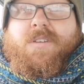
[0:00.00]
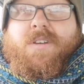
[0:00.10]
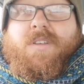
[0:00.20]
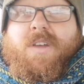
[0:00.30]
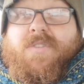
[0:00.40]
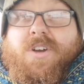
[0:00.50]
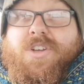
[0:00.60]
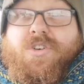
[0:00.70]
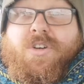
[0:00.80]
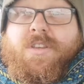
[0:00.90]
I've not
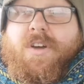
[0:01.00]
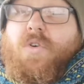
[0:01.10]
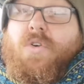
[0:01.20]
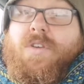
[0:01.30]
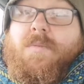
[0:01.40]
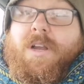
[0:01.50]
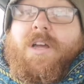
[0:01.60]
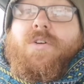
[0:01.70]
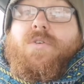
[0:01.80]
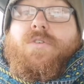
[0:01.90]
enjoyed this autumn. I
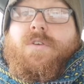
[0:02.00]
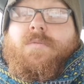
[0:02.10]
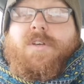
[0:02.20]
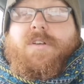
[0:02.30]
like autumn.